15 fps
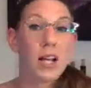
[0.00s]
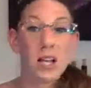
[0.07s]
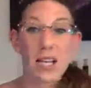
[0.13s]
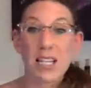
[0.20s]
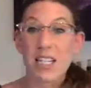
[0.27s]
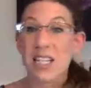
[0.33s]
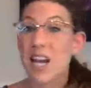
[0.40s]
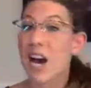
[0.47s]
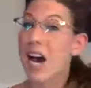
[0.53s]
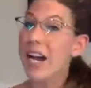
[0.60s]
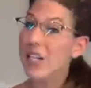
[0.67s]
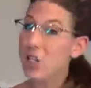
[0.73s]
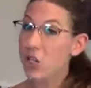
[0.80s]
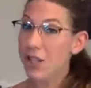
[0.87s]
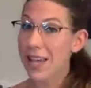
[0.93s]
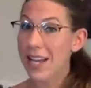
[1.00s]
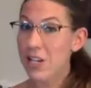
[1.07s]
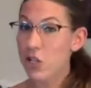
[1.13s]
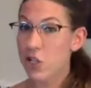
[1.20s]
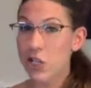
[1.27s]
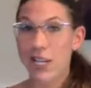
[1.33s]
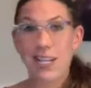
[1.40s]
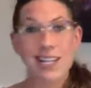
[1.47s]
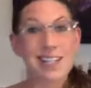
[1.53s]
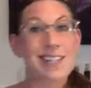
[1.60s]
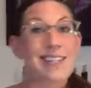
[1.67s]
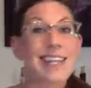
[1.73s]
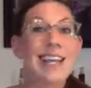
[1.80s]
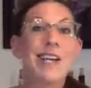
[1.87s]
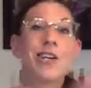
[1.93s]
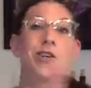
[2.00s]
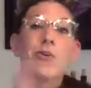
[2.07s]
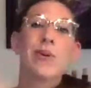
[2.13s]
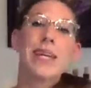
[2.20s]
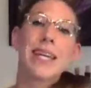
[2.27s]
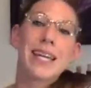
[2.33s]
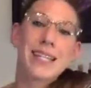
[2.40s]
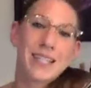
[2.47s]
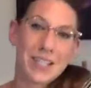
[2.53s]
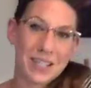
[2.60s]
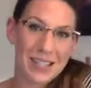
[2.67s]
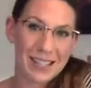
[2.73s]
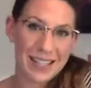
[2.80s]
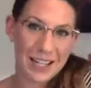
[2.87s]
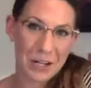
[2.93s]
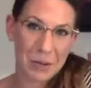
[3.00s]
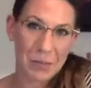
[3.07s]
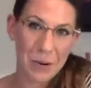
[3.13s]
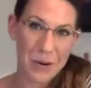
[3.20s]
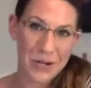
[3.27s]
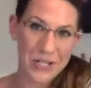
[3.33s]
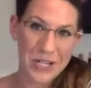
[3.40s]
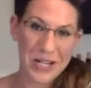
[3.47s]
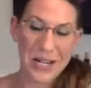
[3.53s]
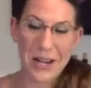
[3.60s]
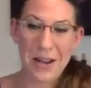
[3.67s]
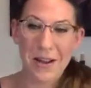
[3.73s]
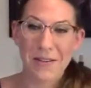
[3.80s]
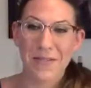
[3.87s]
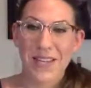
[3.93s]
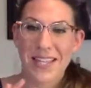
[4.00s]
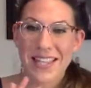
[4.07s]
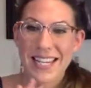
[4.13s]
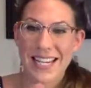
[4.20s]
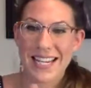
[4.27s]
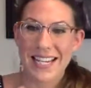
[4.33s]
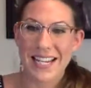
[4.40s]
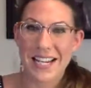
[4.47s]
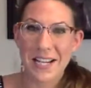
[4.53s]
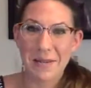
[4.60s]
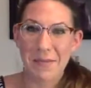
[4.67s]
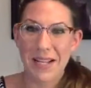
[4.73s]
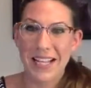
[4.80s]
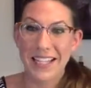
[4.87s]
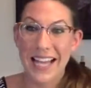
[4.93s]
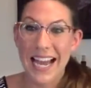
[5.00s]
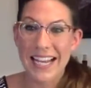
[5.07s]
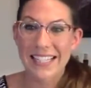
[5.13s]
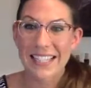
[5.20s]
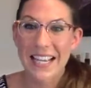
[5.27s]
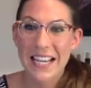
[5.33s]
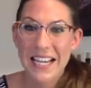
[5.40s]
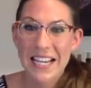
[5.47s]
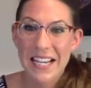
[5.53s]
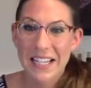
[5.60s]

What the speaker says: going to touch that sheet until we get to the later portion of the class.